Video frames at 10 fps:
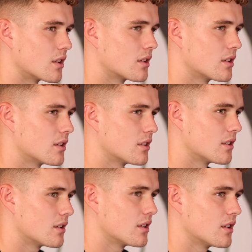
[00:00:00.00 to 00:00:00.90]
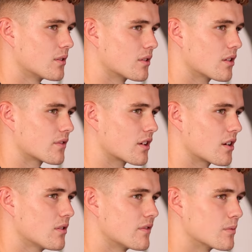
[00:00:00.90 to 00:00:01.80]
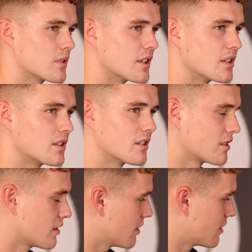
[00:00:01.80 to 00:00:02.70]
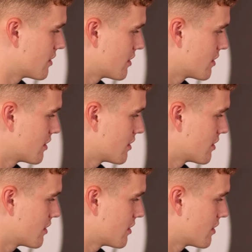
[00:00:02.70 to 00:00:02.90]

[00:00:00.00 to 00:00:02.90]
I want to say 21, late. After COVID, wasn't it?